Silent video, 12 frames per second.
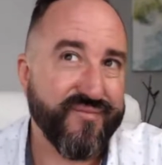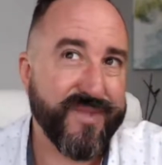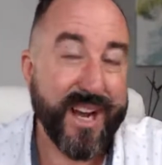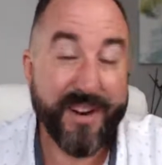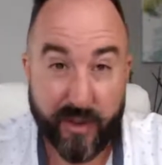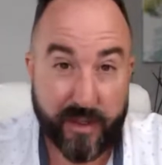
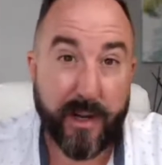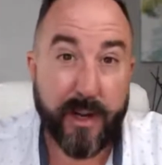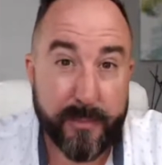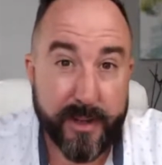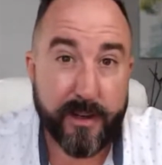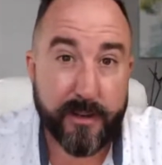I forgot
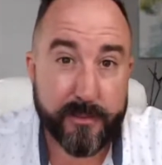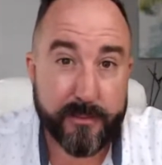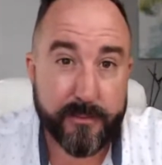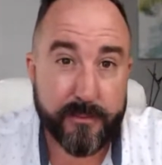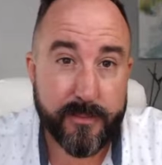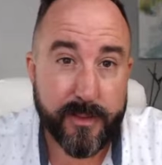about it.
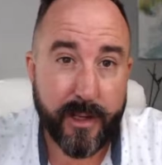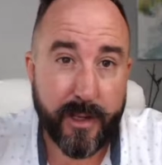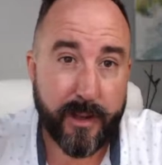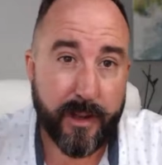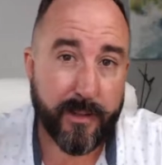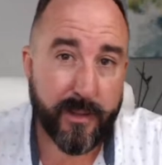
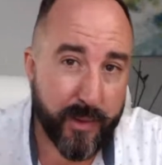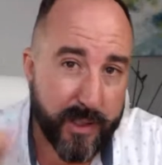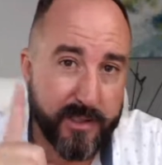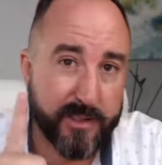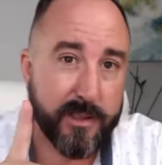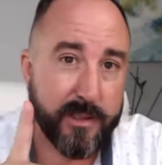And the
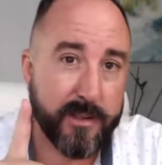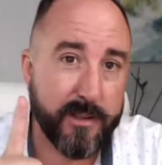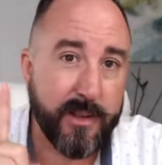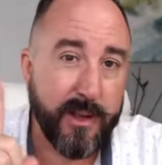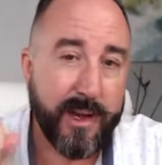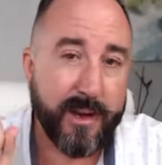
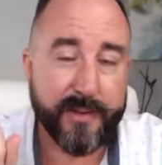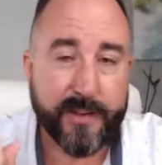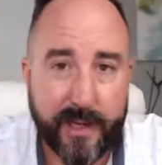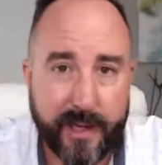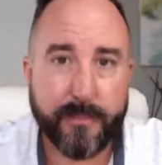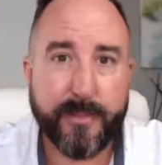reason I
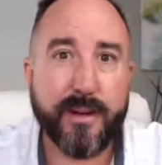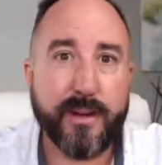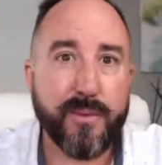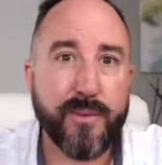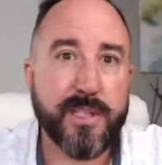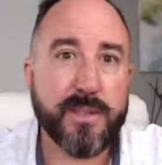forgot about
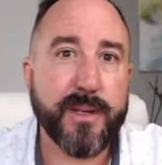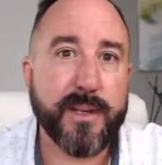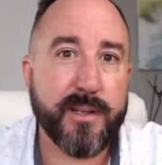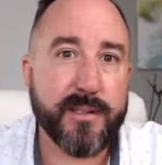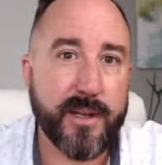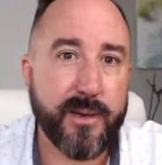it was
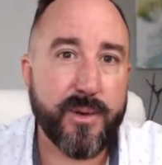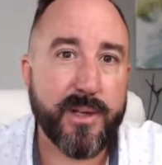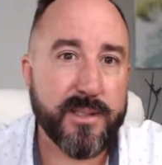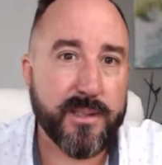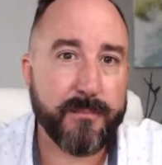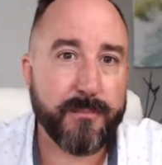because I
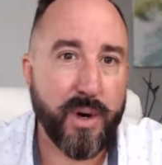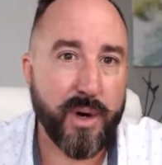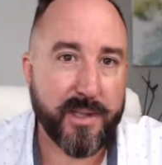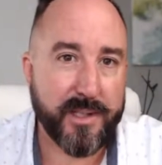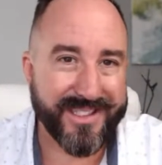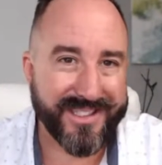wasn't
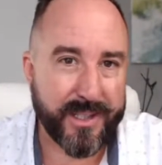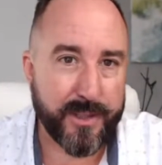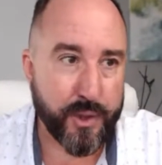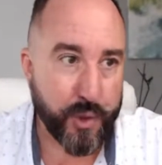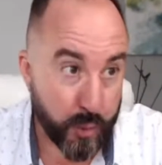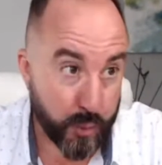marketed
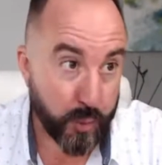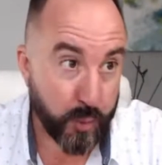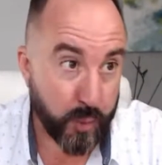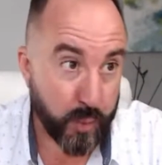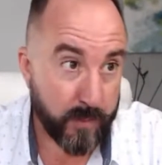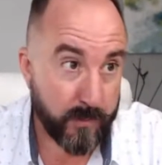to.
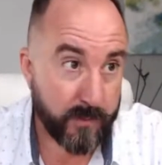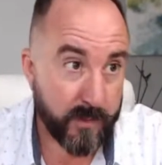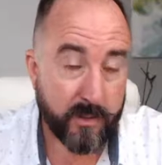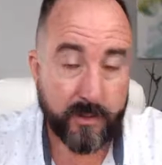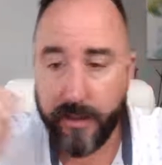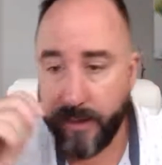
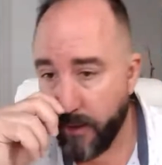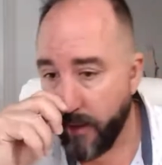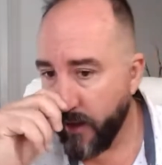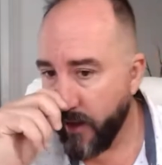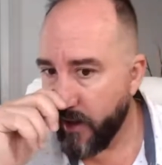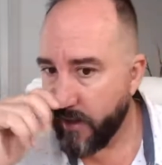Okay.
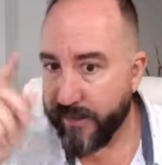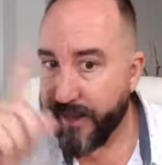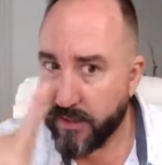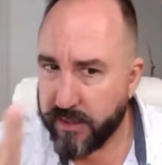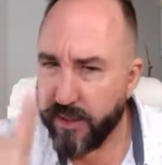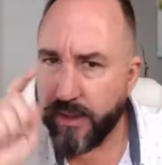So that's
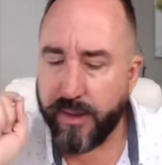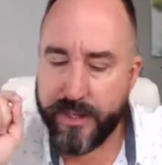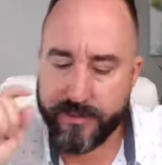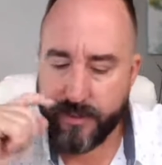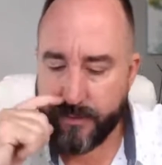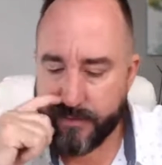a good
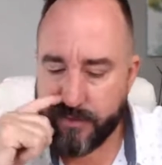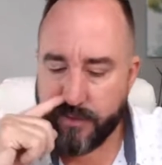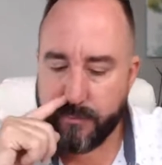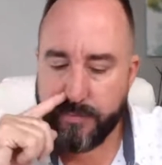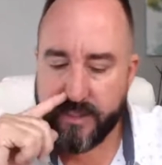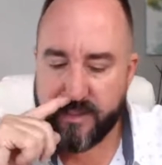lesson. That's a
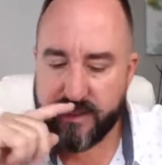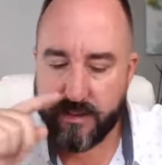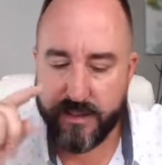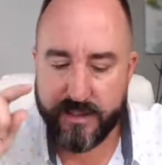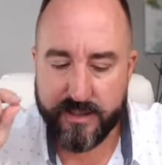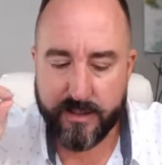good business
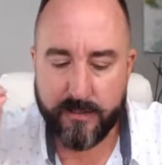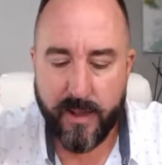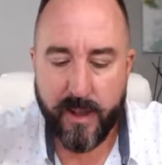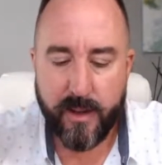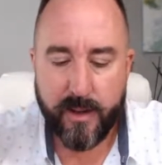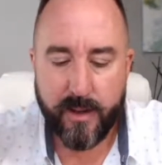lesson.
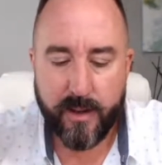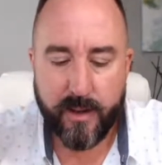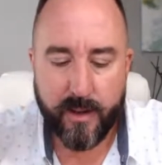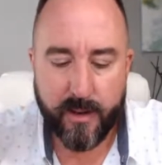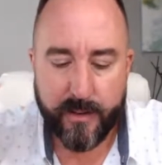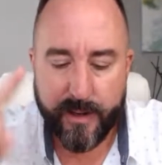
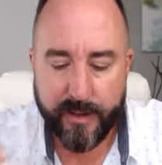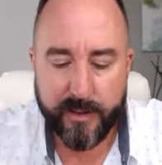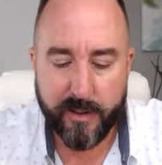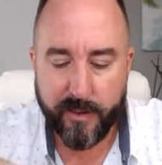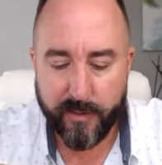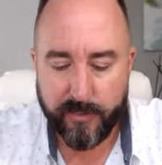And I
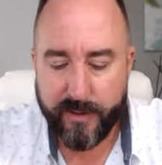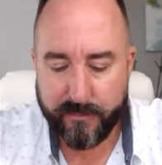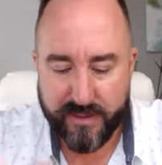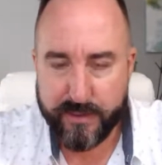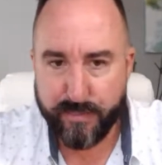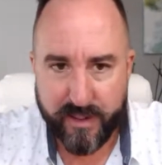know I'm
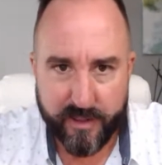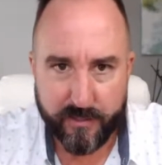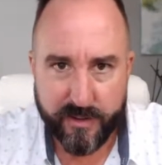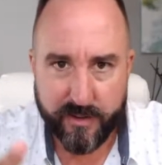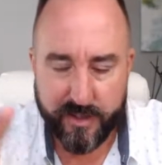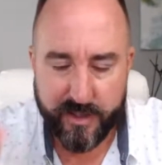just playing
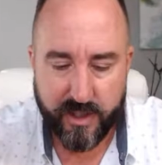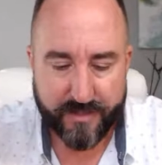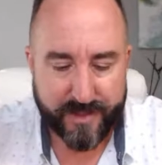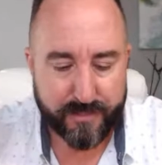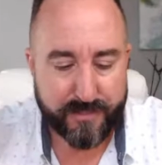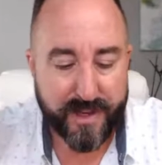with you, Jeremy,
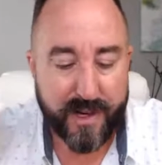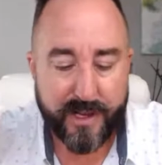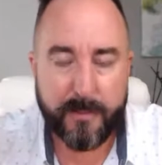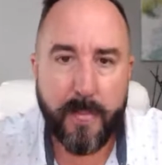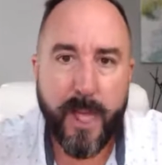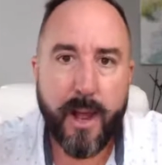but